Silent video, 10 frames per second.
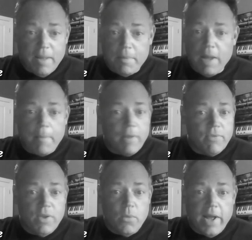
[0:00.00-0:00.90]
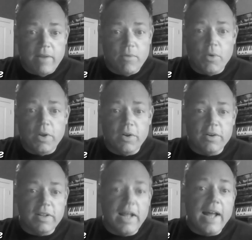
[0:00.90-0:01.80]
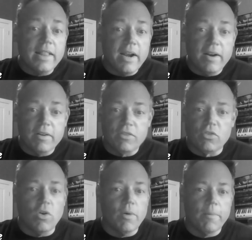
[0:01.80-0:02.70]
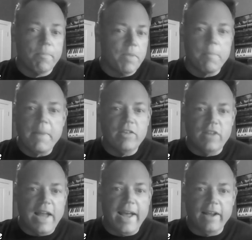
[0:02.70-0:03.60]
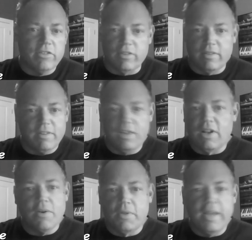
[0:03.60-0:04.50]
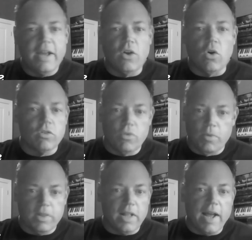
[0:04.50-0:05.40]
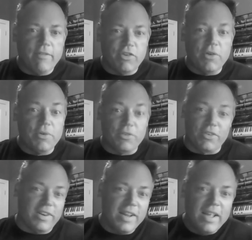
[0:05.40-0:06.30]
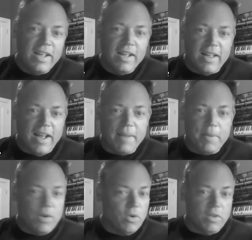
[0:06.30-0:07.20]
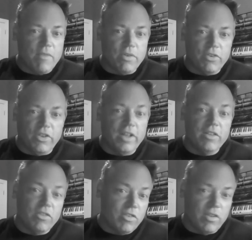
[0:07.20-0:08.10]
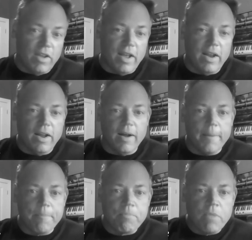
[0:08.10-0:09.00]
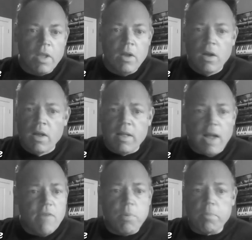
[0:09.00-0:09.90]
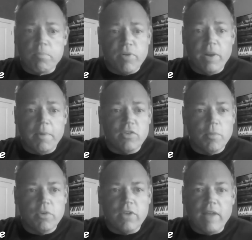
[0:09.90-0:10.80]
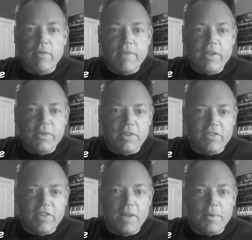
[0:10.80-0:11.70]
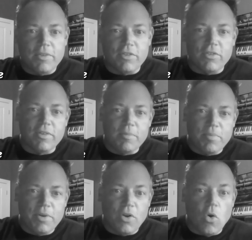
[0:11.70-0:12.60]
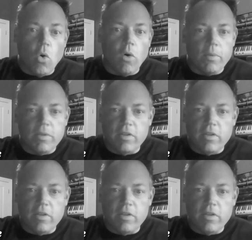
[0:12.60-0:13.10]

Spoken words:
Got my feet wet and really learned a lot there and saw amazing acts. And, you get hooked with live shows. And I've been hooked ever since. And I've booked pretty much almost every venue in the city, which is pretty cool.